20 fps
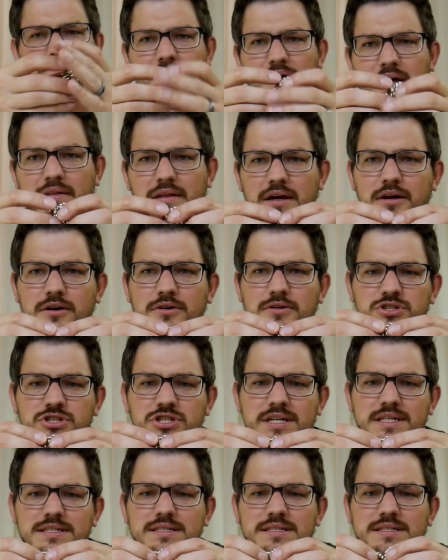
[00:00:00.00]
And they are
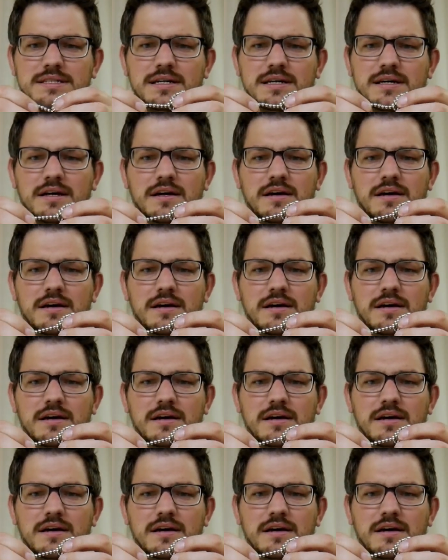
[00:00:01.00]
just